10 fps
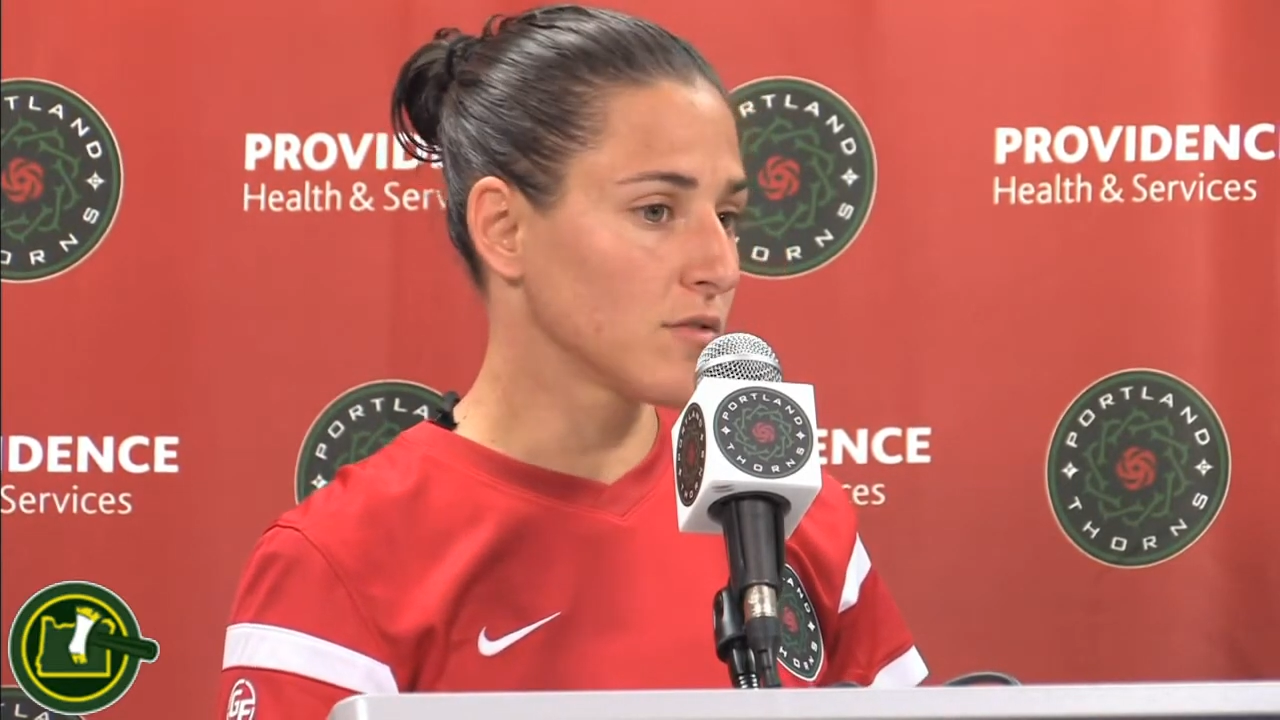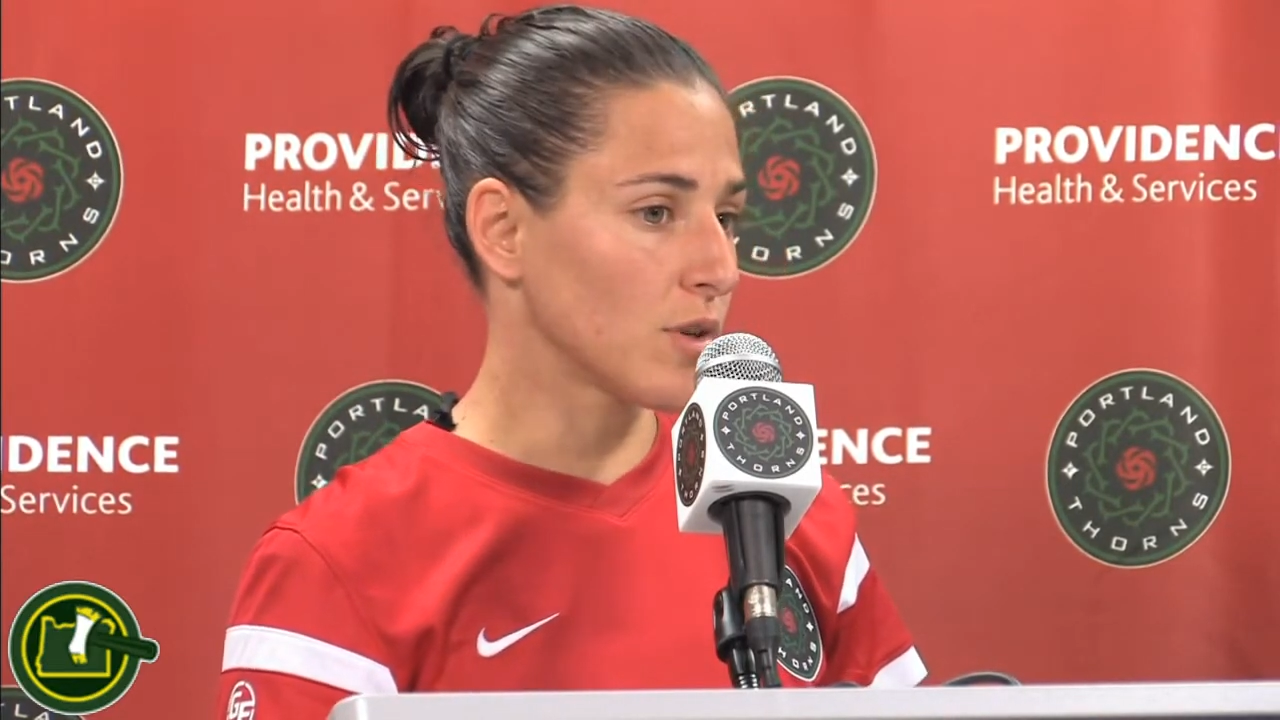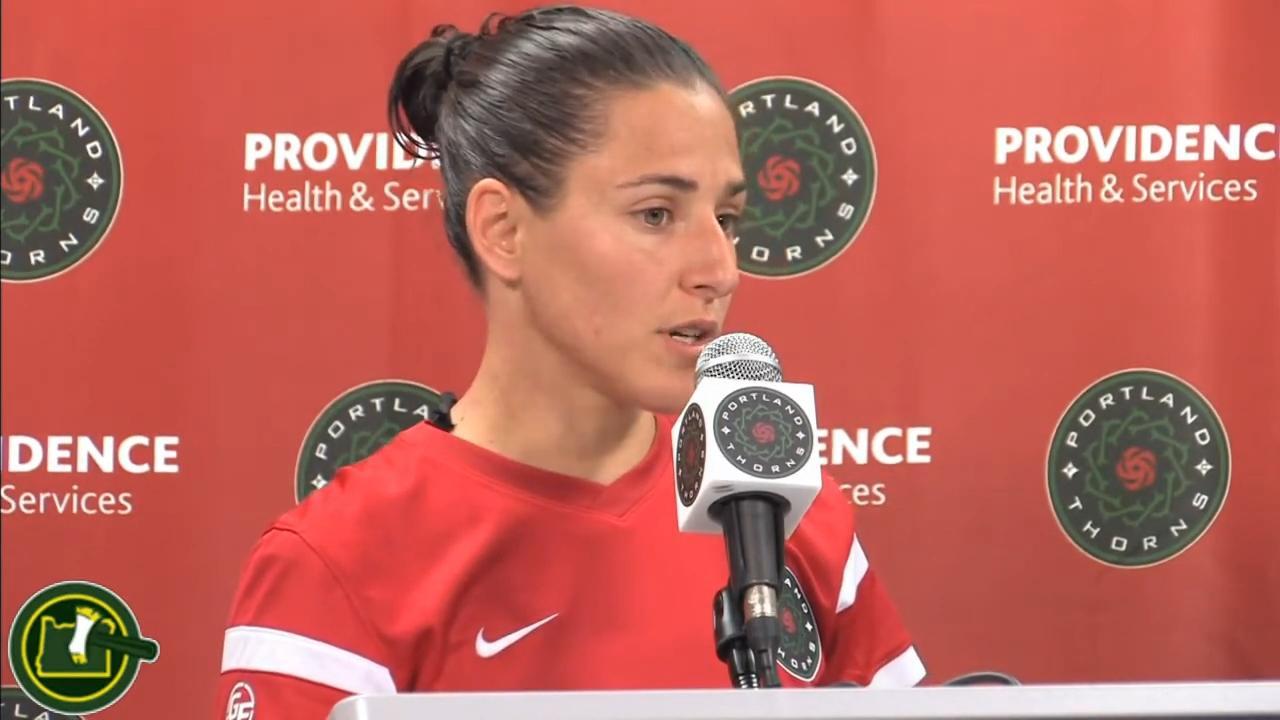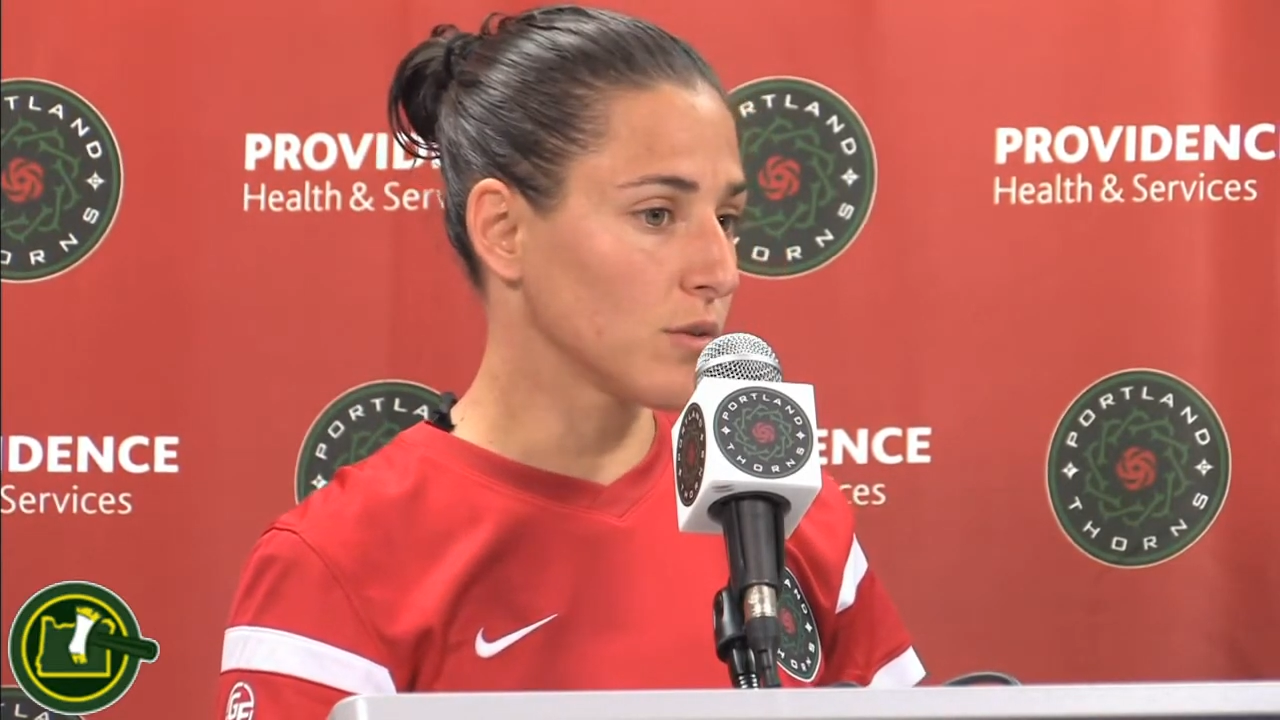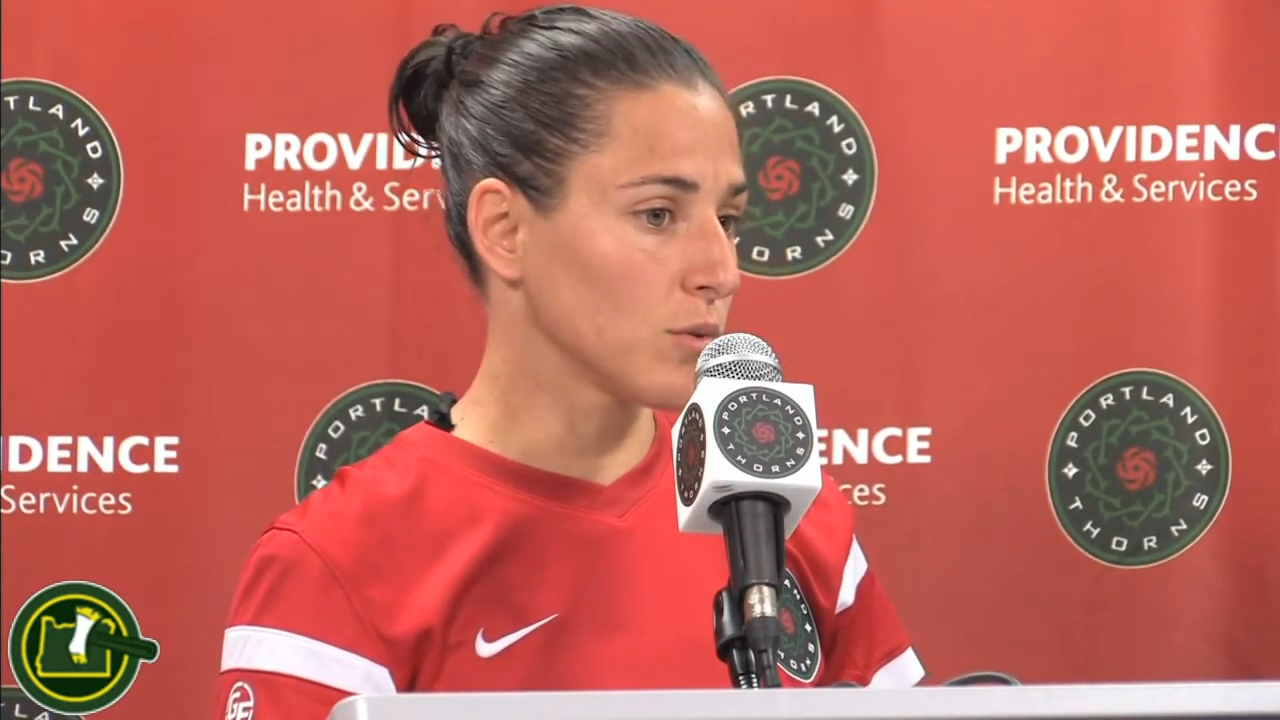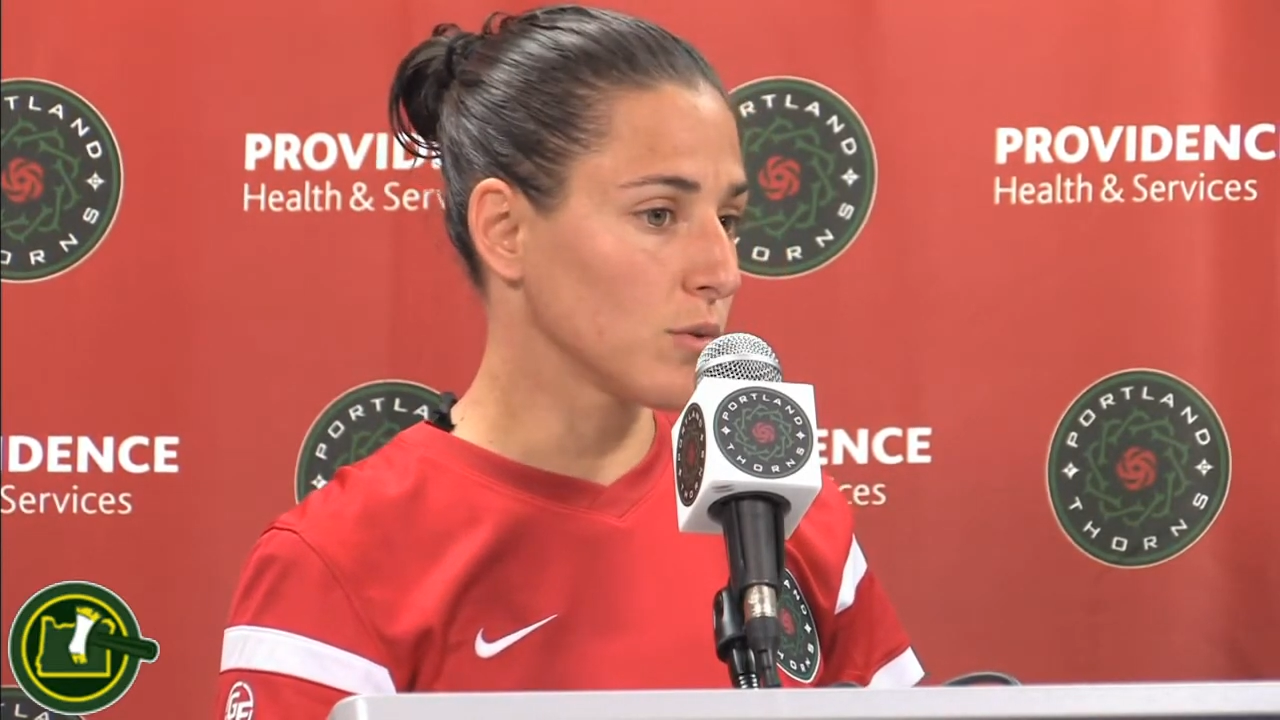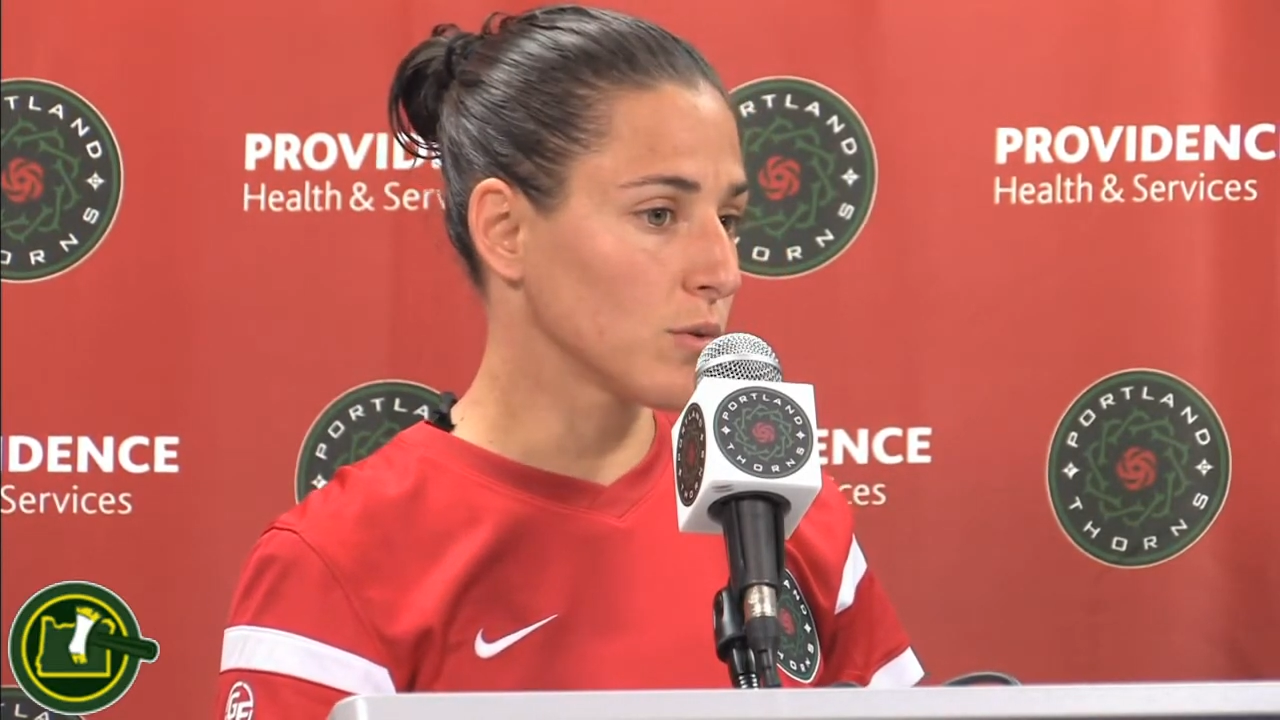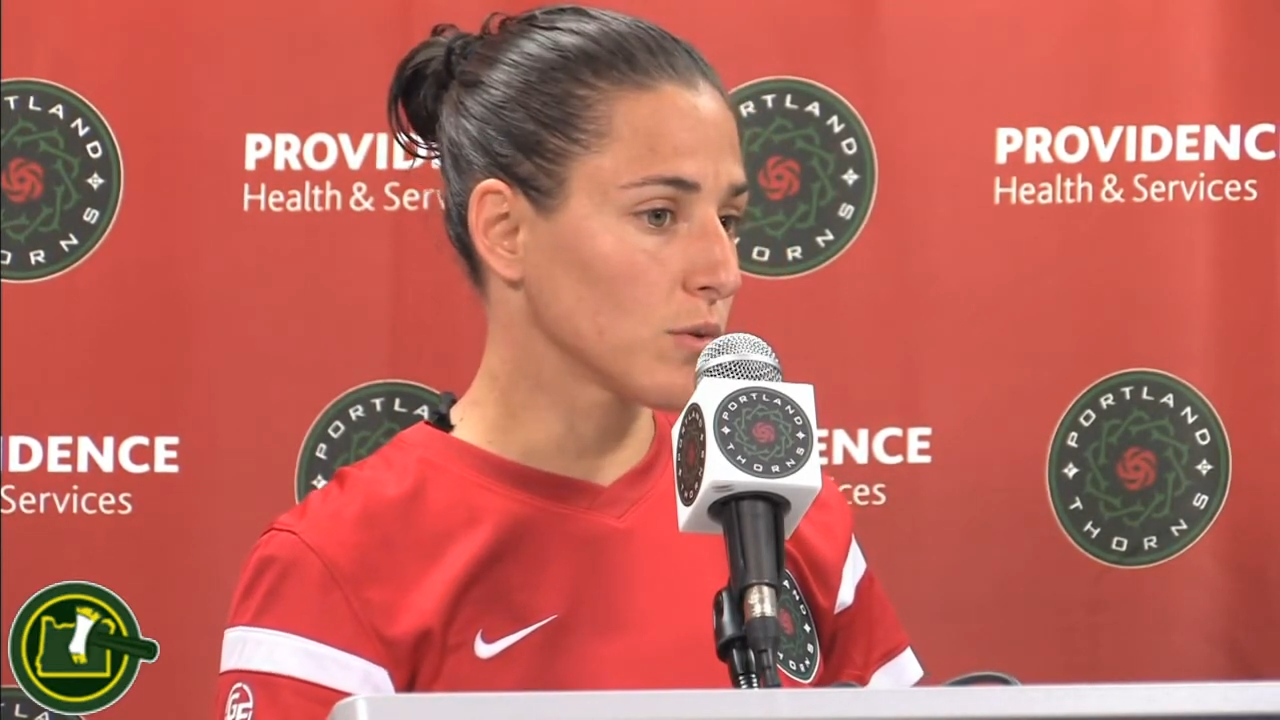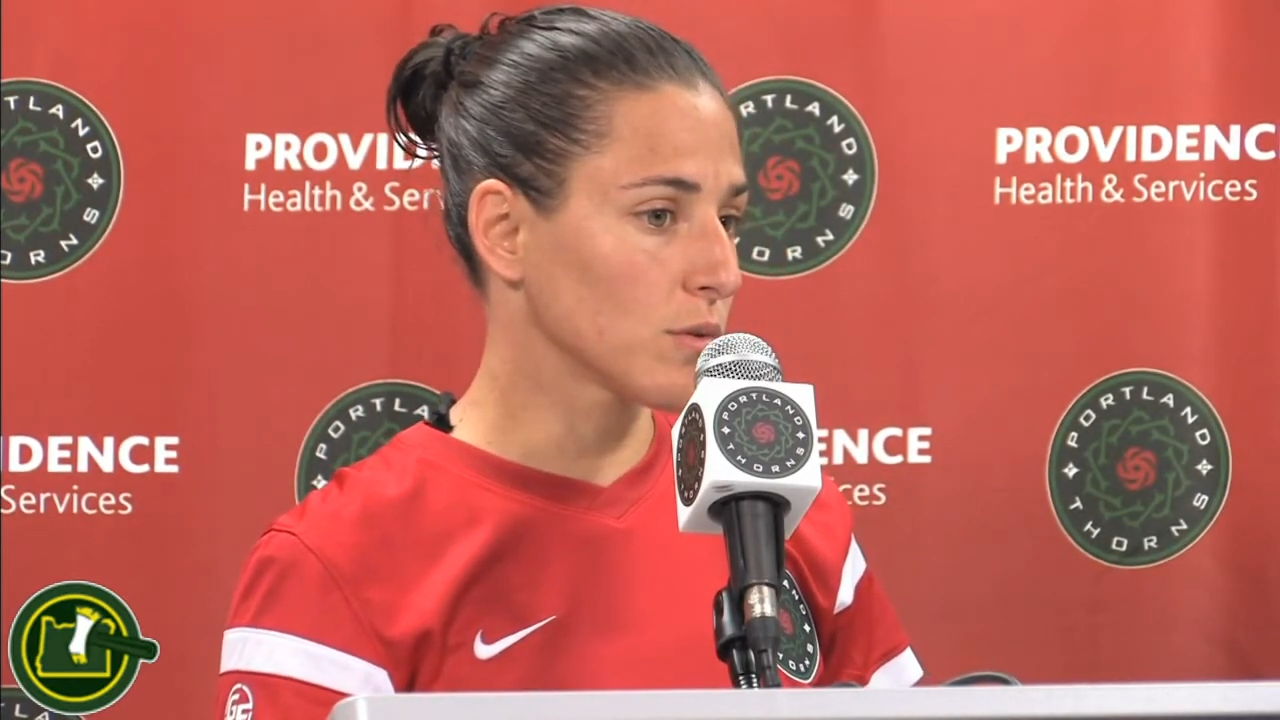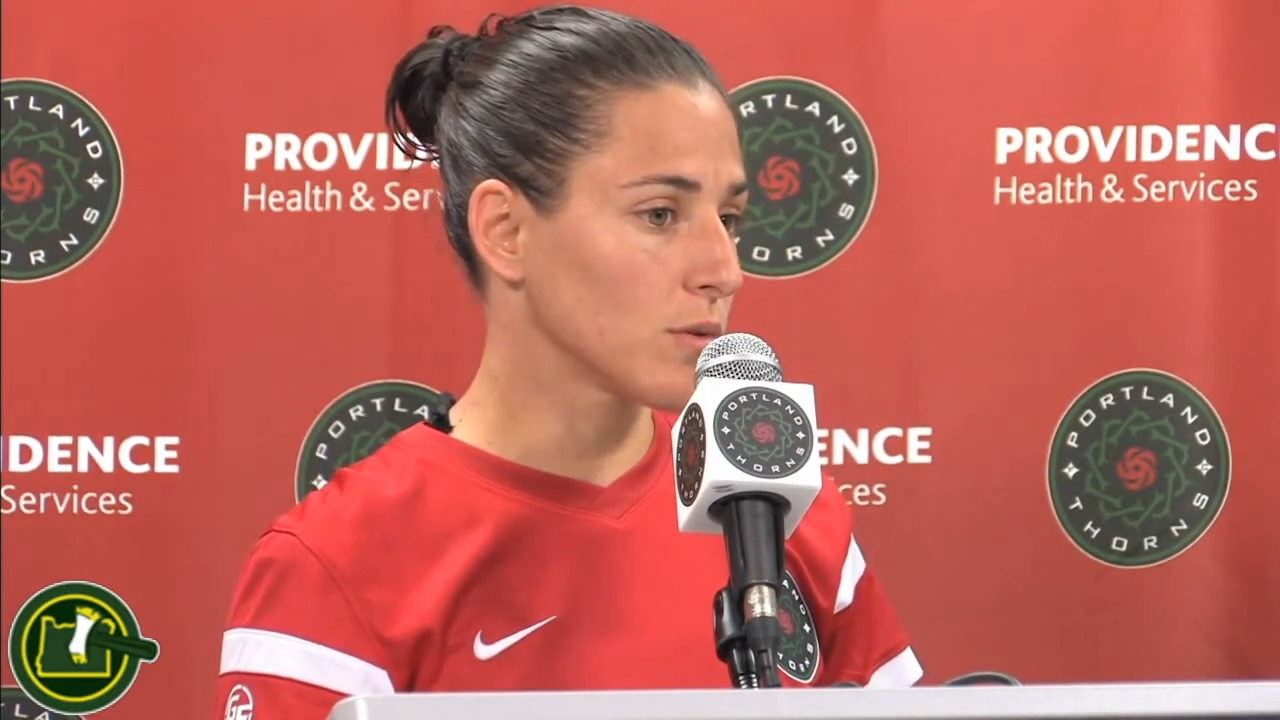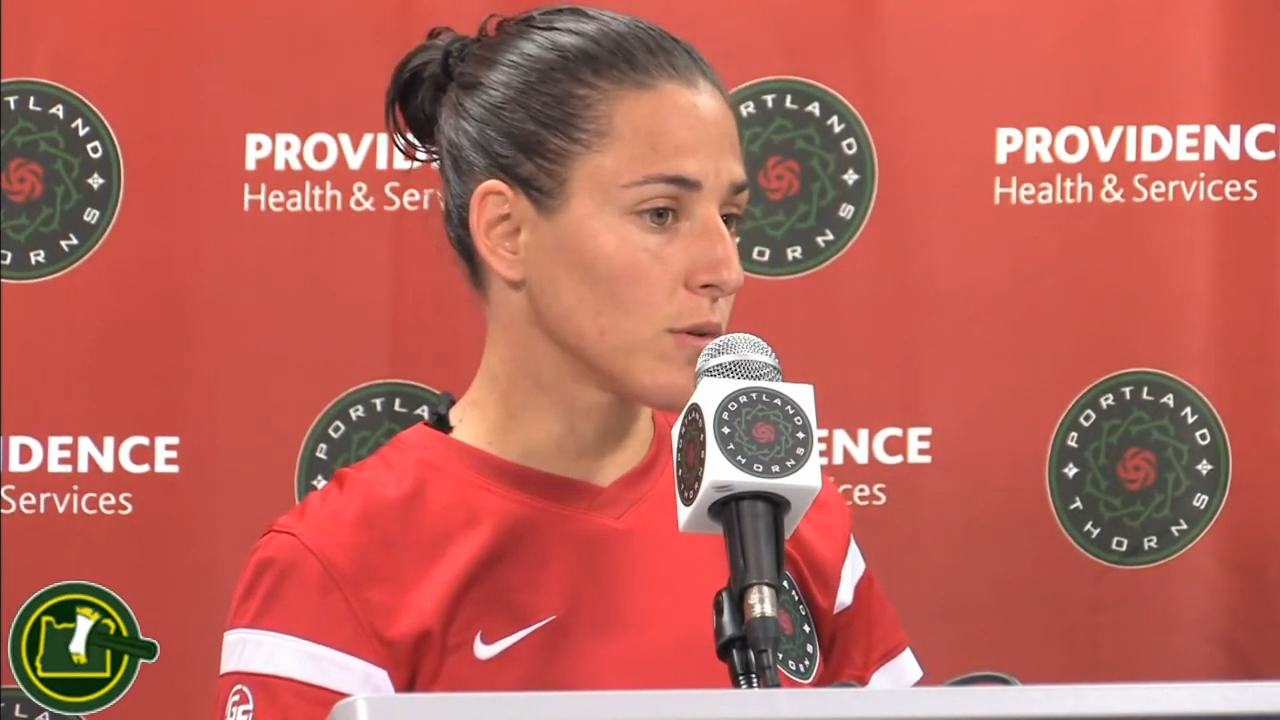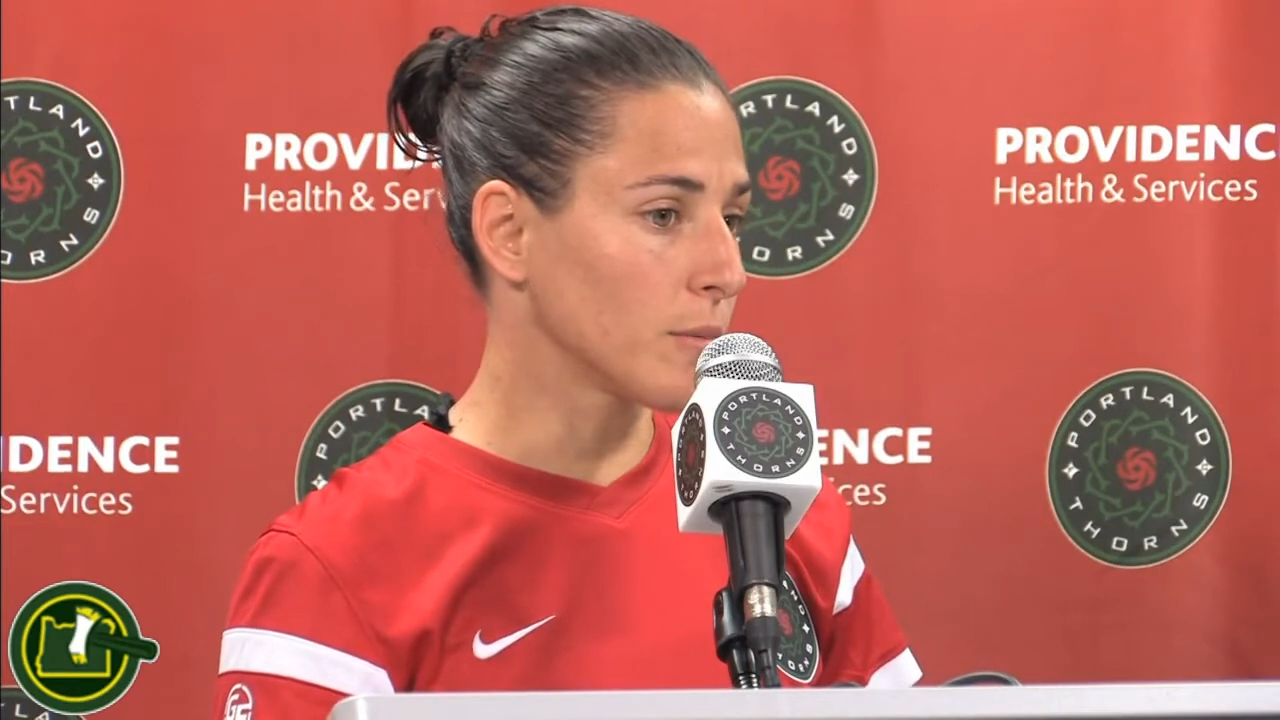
try to